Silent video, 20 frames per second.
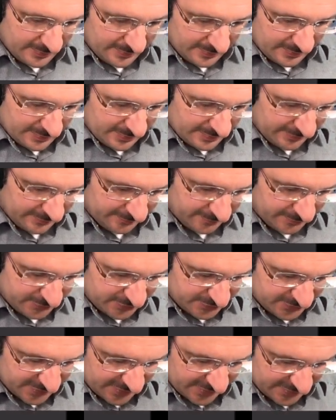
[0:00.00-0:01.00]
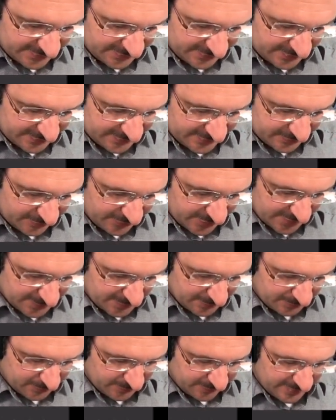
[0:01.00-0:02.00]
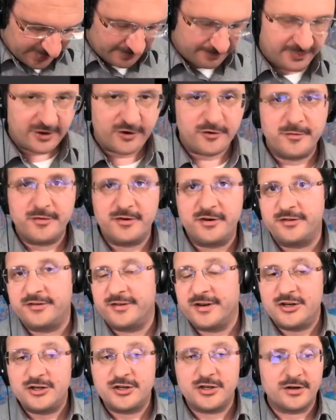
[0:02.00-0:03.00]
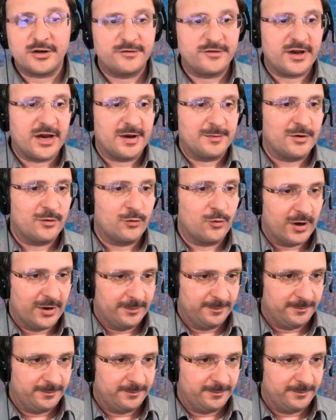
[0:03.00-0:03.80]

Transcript: And the first task is to come up with a parameterization of gamma 1.